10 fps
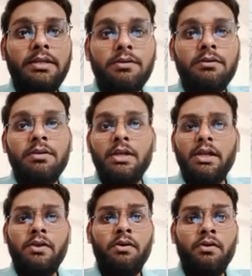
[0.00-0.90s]
0,
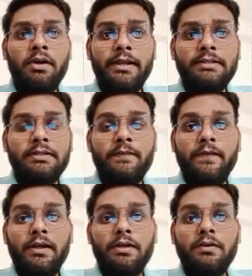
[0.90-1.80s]
no contraction
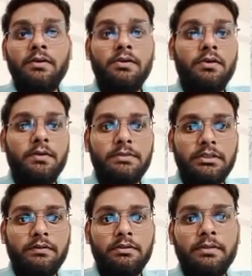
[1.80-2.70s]
felt or
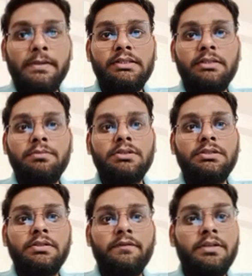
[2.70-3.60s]
observed. The patient
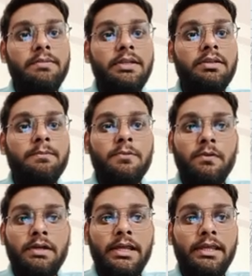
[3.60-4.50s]
position will be the
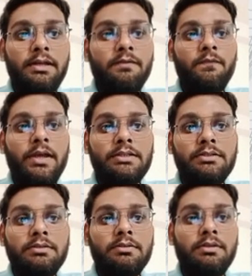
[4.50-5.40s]
prone lying,
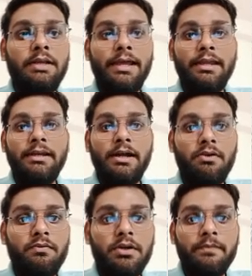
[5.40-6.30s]
face lying
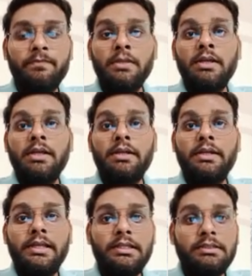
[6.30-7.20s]
downward.
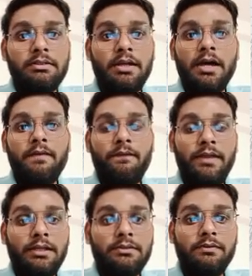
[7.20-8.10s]
Knees are
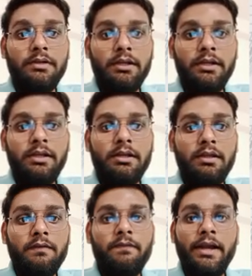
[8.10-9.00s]
flexed to 90
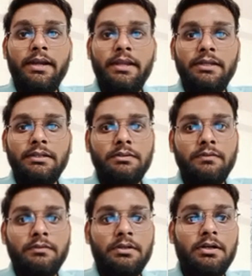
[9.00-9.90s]
degree. Findings,
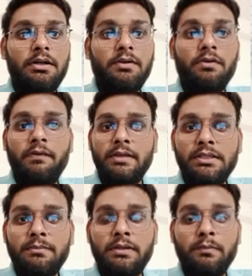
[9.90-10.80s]
no
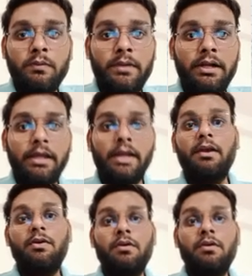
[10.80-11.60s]
visible movement and